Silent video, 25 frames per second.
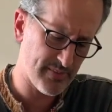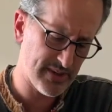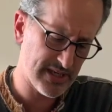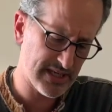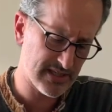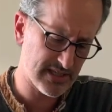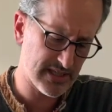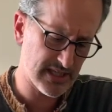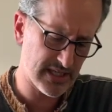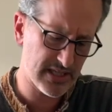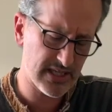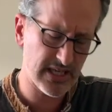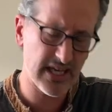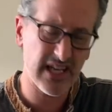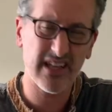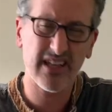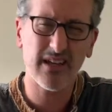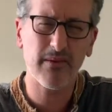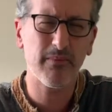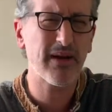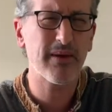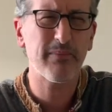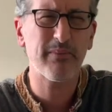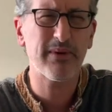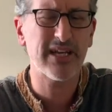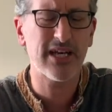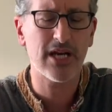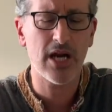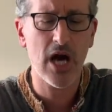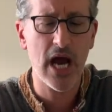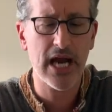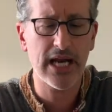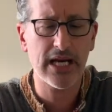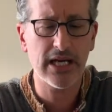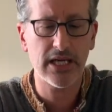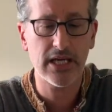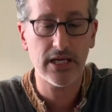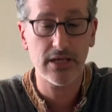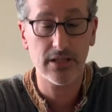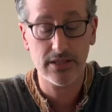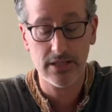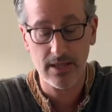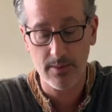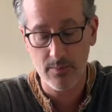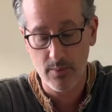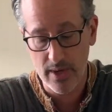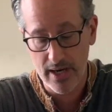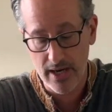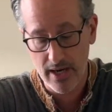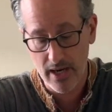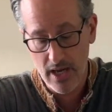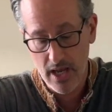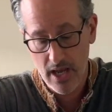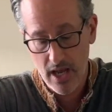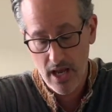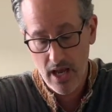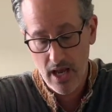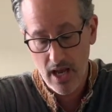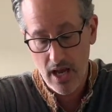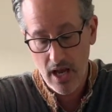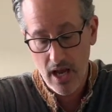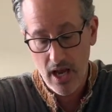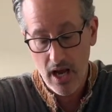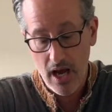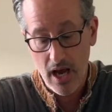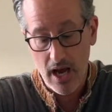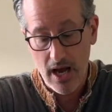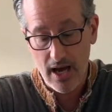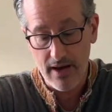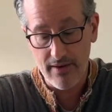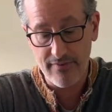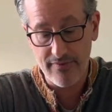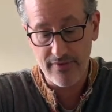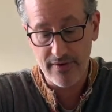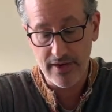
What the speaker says: PSA 10. There might be a 9 in here somewhere. I